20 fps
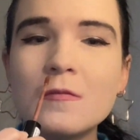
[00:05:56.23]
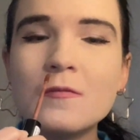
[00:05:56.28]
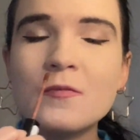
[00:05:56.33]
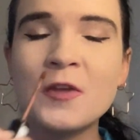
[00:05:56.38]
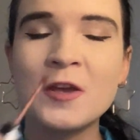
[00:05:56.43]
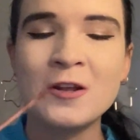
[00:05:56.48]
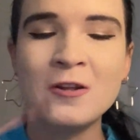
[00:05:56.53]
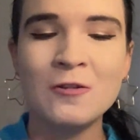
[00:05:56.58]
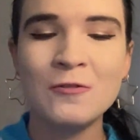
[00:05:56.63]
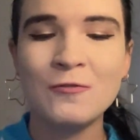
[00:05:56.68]

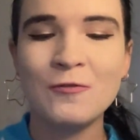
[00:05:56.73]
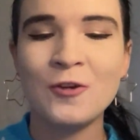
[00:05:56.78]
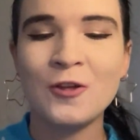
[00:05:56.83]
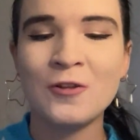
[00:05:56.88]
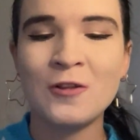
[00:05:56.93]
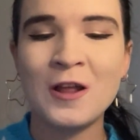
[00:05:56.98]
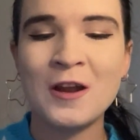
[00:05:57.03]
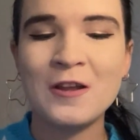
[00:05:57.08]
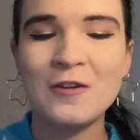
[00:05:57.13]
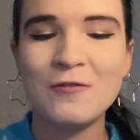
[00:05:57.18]
I don't
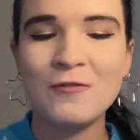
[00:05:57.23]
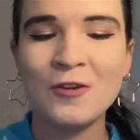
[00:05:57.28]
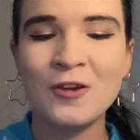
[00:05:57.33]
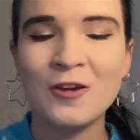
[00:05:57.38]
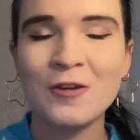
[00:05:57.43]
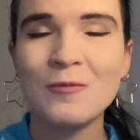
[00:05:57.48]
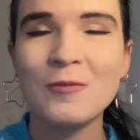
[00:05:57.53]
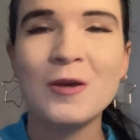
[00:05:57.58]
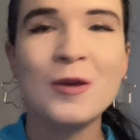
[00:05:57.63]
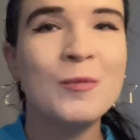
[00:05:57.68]
feel
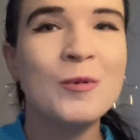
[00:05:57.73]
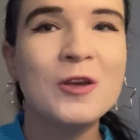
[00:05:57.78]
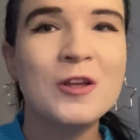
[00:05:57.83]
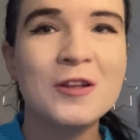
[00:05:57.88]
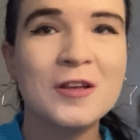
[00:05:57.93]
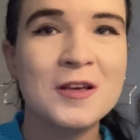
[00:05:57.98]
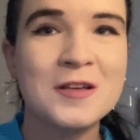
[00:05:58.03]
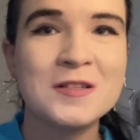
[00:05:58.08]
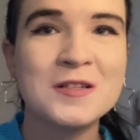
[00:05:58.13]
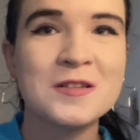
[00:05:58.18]
anything. Maybe it
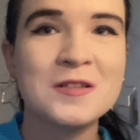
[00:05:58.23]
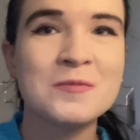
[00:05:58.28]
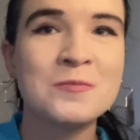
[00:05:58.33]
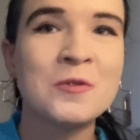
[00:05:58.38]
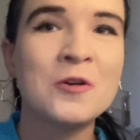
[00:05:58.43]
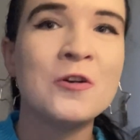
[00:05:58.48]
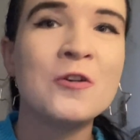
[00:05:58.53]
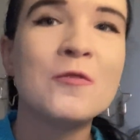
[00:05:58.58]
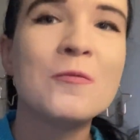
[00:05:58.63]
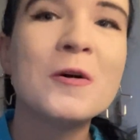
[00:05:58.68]
has a
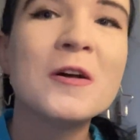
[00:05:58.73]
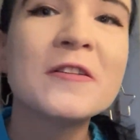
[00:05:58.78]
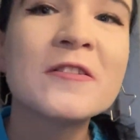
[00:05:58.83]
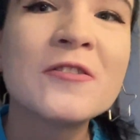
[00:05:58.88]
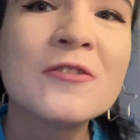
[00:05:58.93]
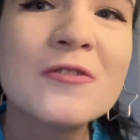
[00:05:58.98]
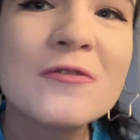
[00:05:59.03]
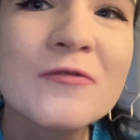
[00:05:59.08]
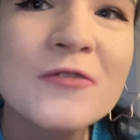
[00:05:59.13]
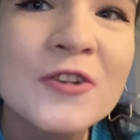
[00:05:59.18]
smell, but
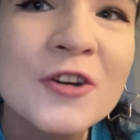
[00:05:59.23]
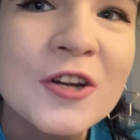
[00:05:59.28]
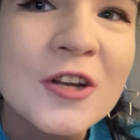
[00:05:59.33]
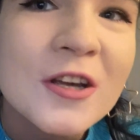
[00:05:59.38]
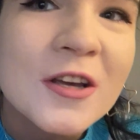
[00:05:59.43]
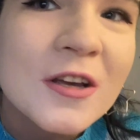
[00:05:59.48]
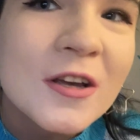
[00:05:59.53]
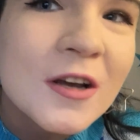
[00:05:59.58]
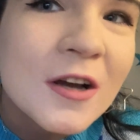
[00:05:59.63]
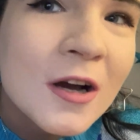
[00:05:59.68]
not
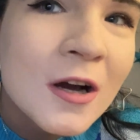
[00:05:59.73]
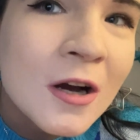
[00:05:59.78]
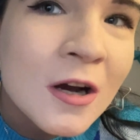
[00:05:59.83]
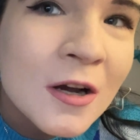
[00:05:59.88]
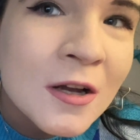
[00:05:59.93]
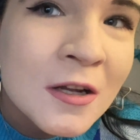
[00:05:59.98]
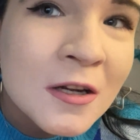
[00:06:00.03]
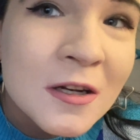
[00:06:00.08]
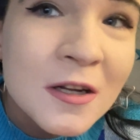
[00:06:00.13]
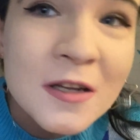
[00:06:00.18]
very
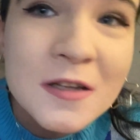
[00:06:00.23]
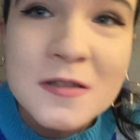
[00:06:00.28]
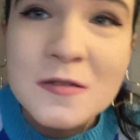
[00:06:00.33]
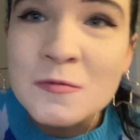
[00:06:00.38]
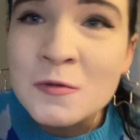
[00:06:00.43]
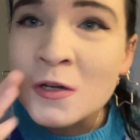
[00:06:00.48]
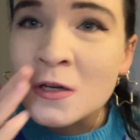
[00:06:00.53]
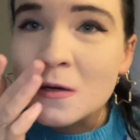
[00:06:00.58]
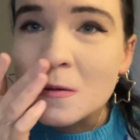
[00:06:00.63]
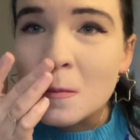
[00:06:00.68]
intense
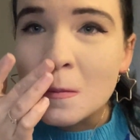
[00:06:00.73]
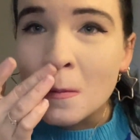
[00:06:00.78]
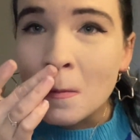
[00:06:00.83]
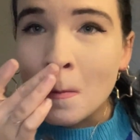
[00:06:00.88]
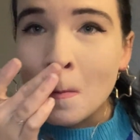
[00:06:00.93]
one.